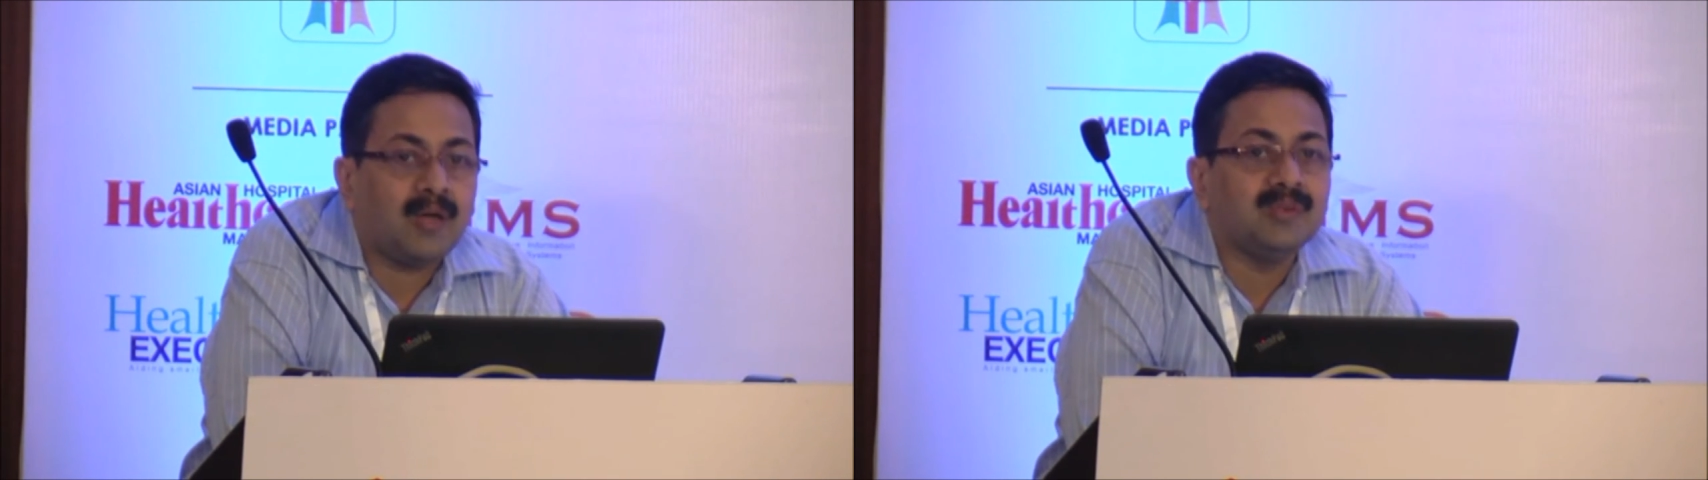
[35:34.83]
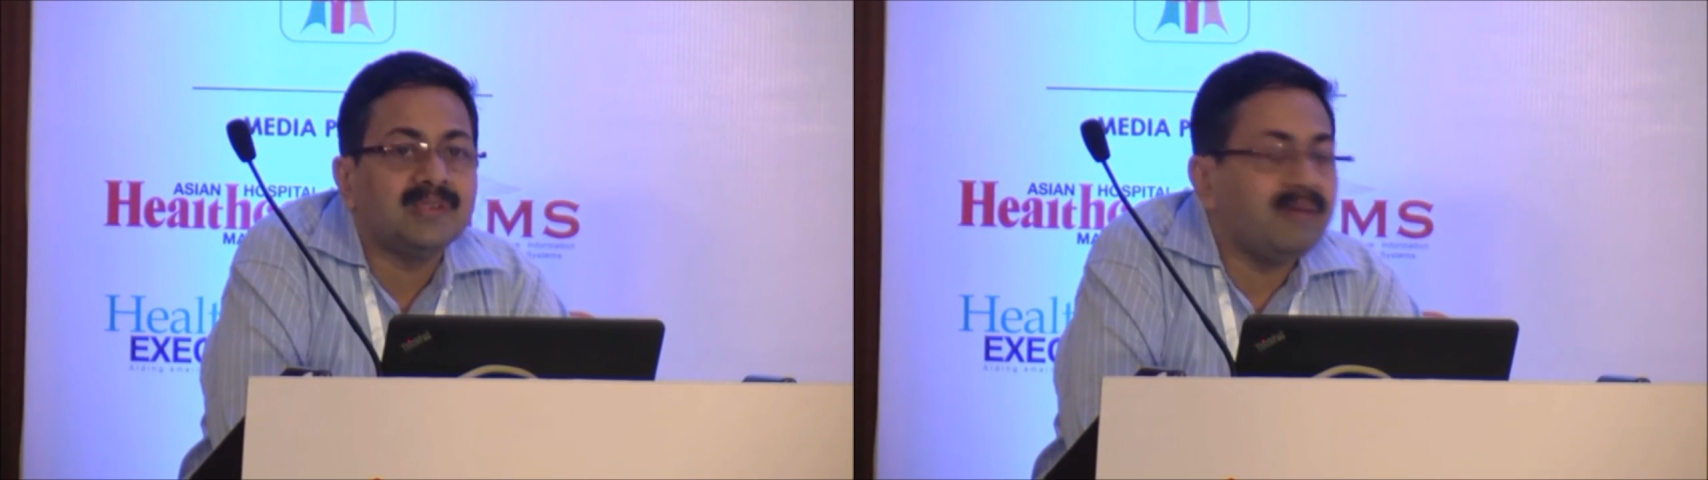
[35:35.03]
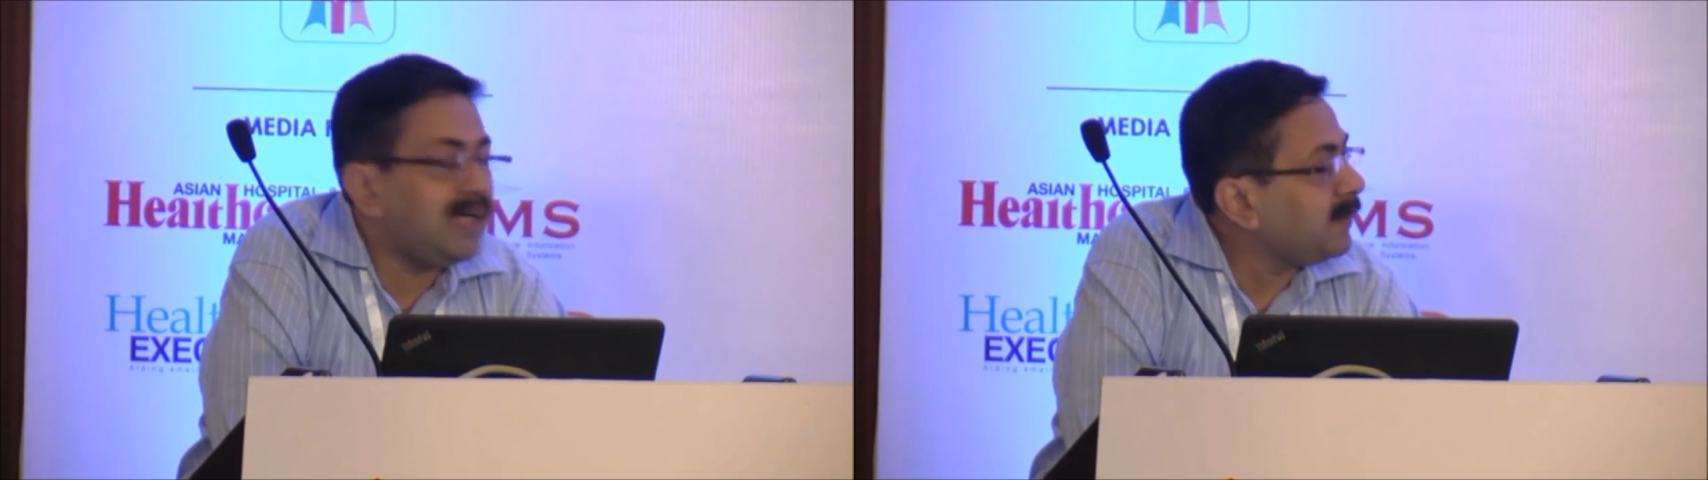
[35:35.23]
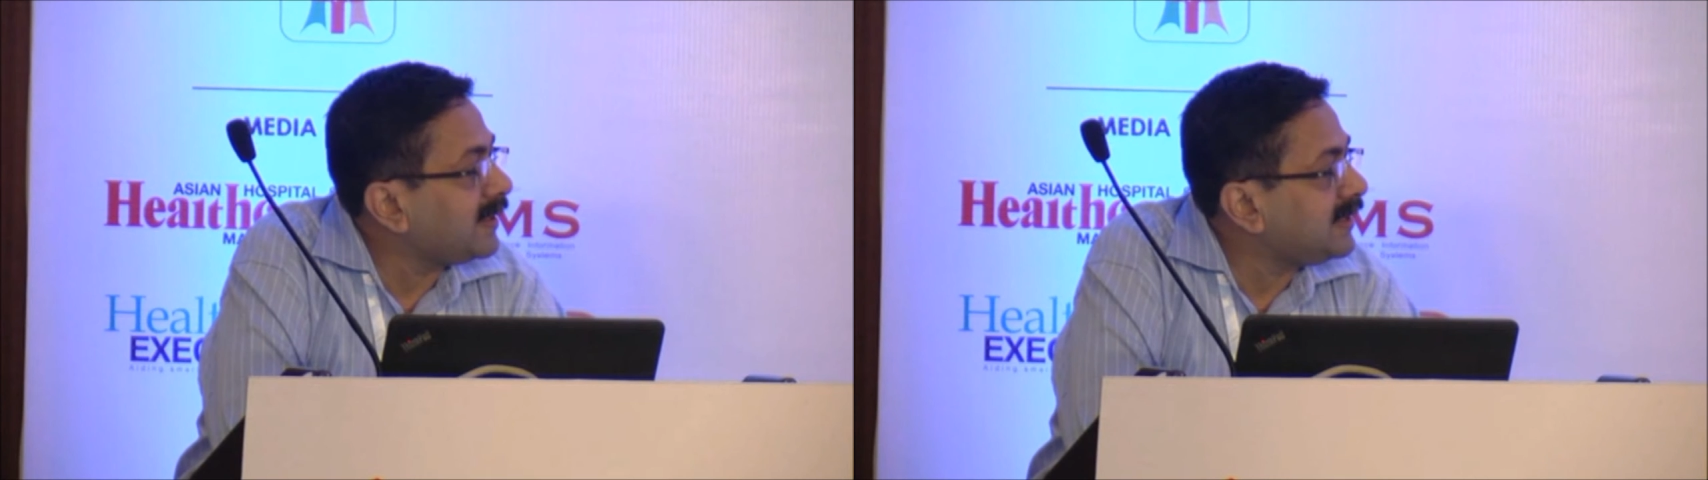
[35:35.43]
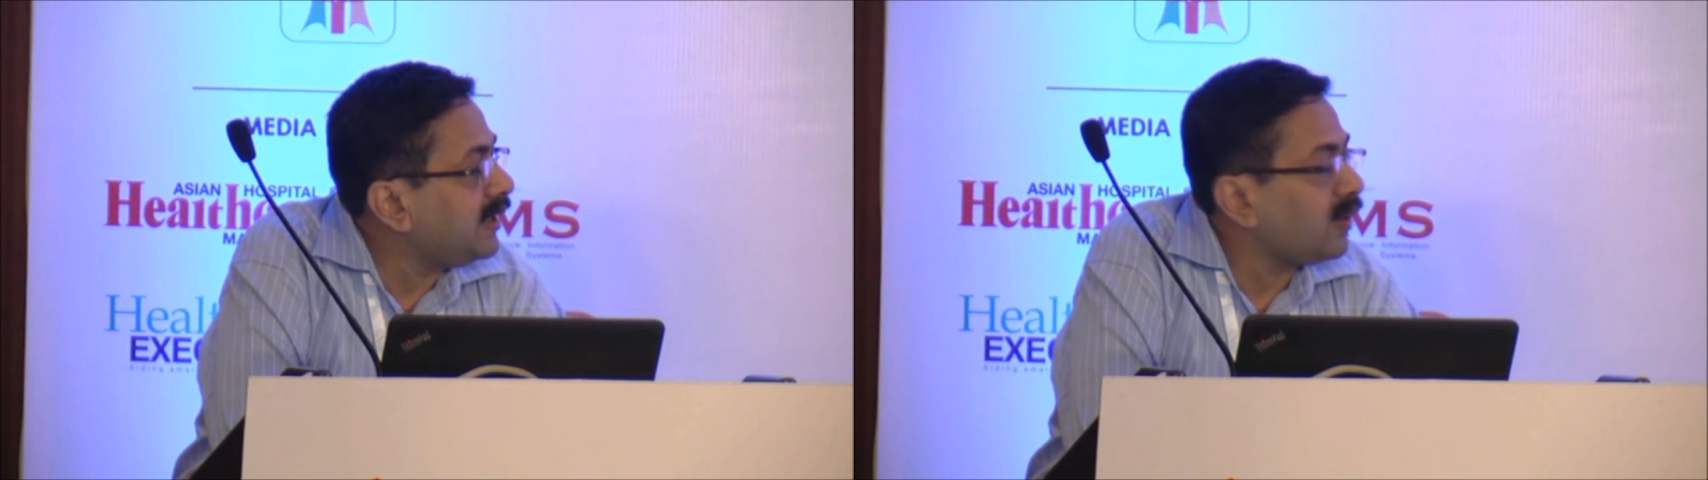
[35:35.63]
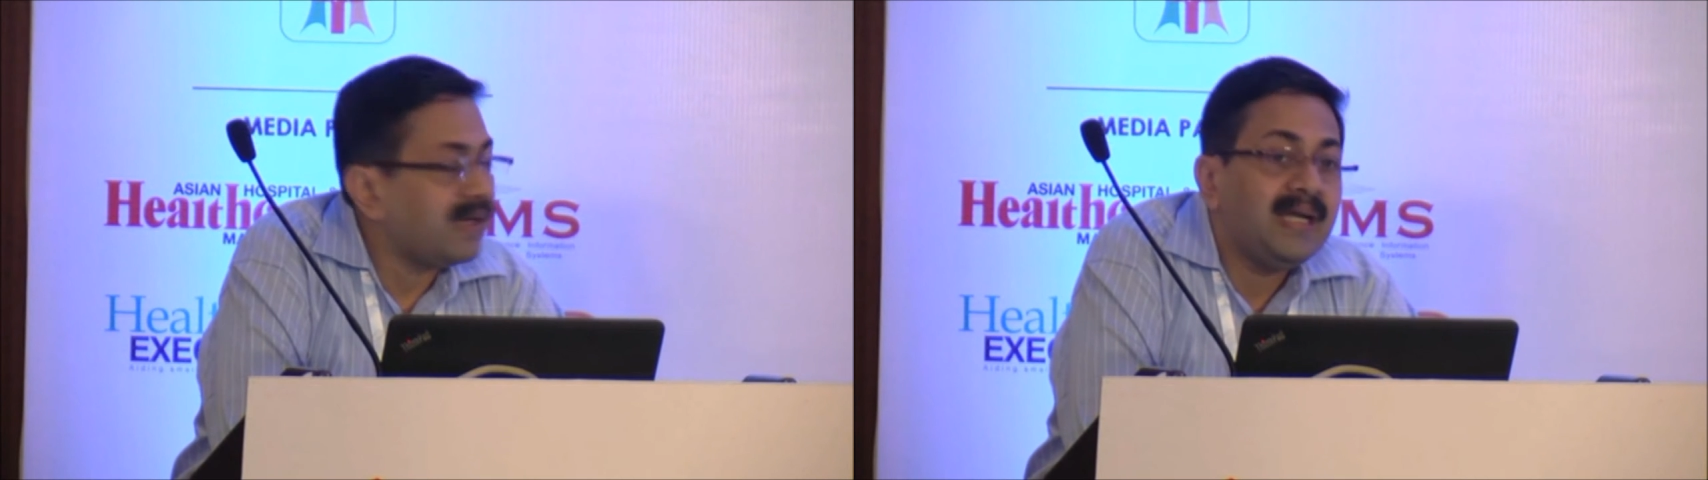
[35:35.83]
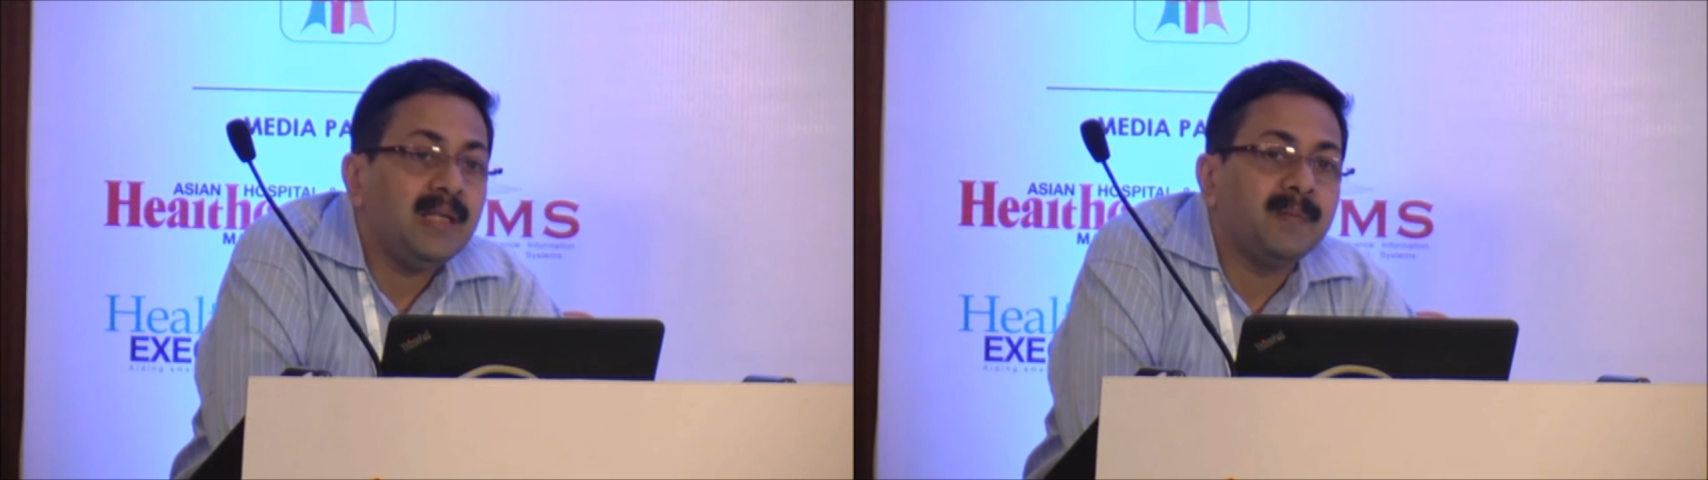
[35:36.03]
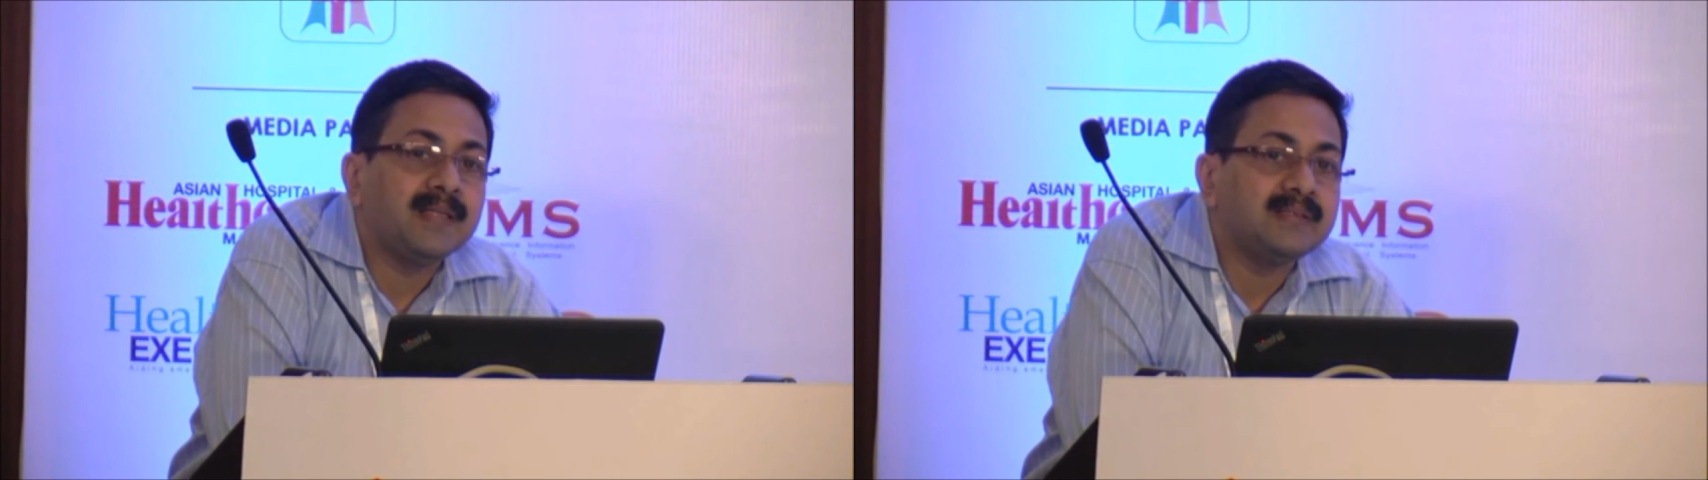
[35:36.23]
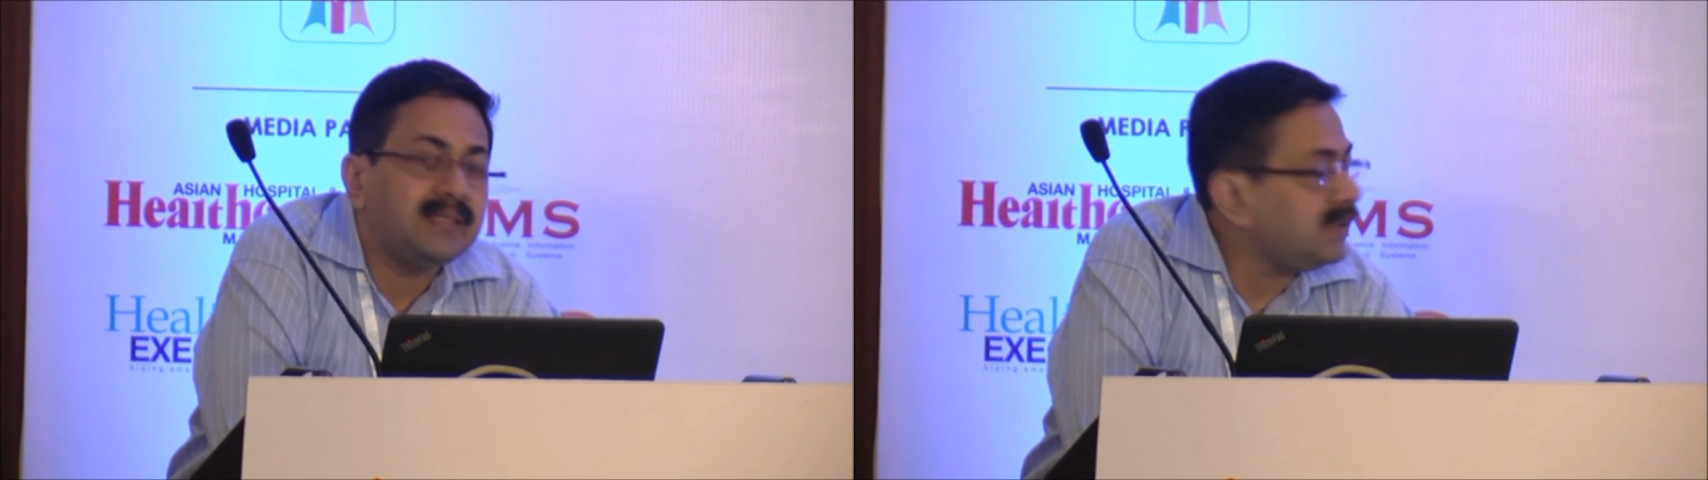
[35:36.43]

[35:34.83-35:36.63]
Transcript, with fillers: around 70% or 80%.